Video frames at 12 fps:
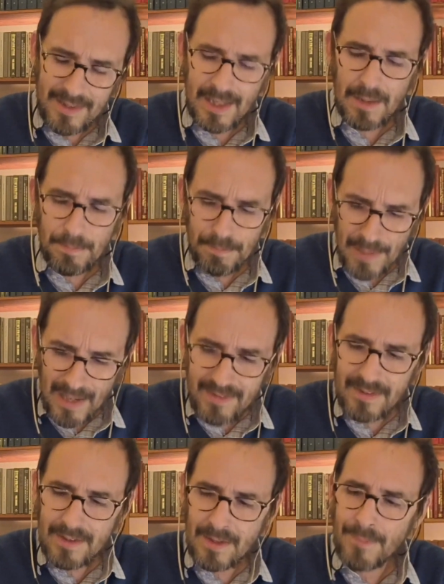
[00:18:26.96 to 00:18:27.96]
I think,
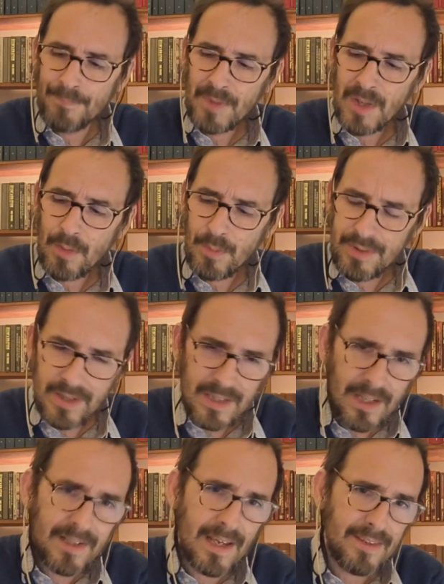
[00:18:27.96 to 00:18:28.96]
better with
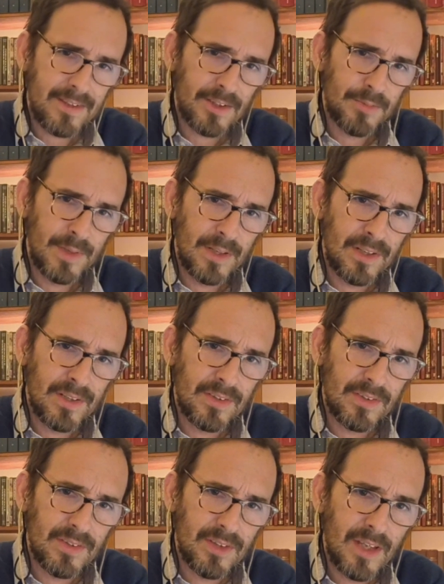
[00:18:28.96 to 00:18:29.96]
the near-death
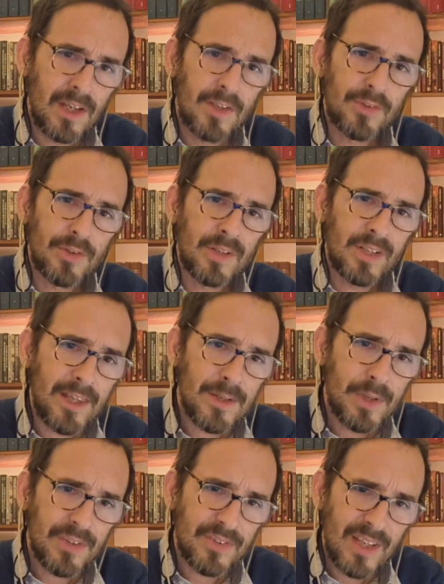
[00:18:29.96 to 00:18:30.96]
experience. So, in
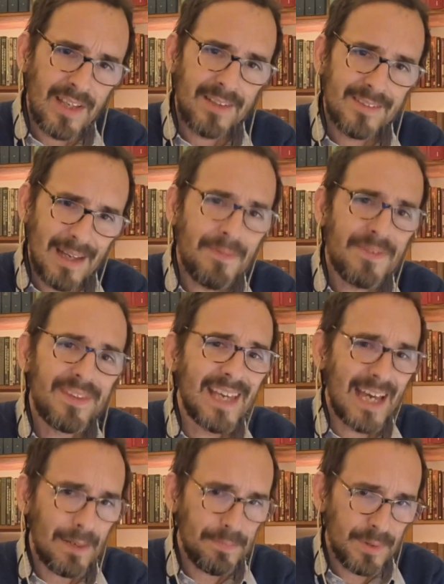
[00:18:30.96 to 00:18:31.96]
other words, something